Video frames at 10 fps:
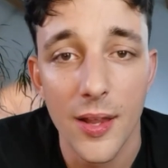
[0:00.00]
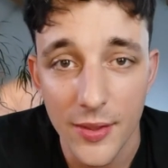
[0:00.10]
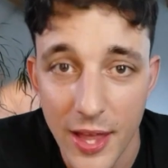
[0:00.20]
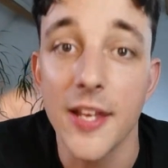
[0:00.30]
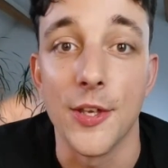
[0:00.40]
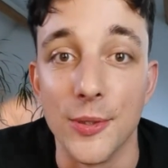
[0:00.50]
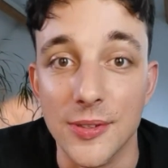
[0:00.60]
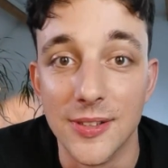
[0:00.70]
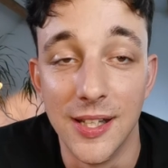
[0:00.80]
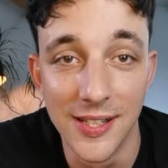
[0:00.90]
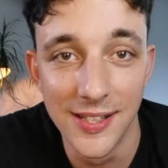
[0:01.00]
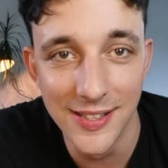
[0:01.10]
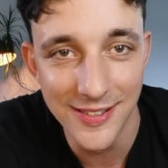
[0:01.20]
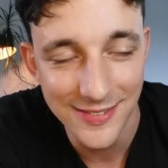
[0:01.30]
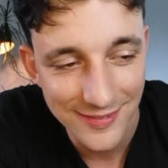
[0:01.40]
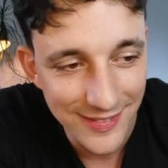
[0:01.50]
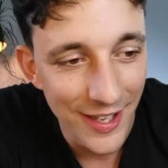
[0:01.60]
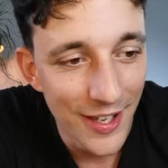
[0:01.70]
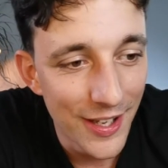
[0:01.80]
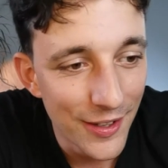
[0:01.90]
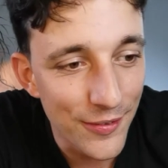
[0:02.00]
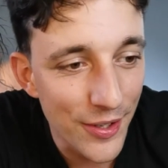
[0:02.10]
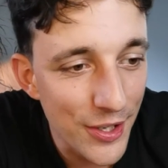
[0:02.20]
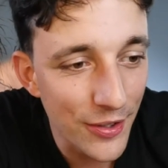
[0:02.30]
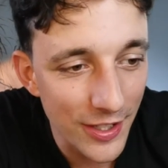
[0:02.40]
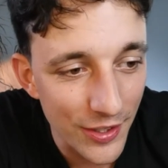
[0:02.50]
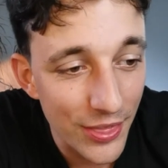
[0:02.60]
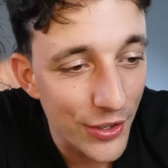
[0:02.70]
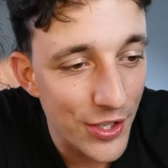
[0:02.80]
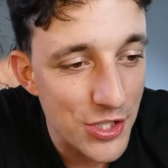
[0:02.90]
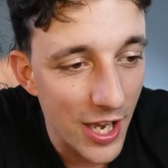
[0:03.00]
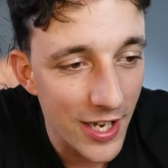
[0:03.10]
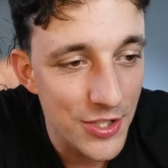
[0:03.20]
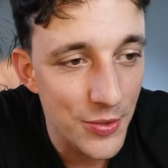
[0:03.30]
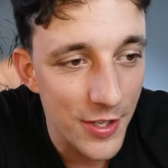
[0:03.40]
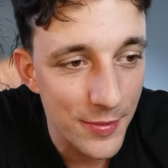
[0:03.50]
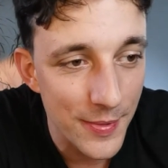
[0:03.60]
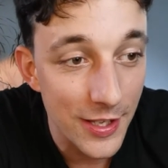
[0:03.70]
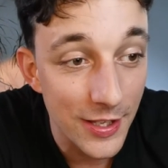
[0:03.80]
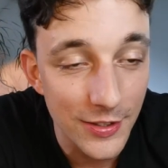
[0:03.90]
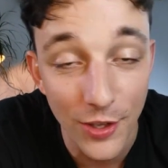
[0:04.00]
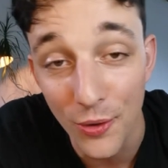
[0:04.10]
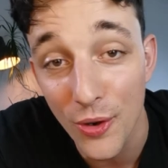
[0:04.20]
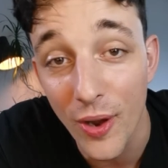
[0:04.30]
Thank you for doing the third challenge with me. Don't go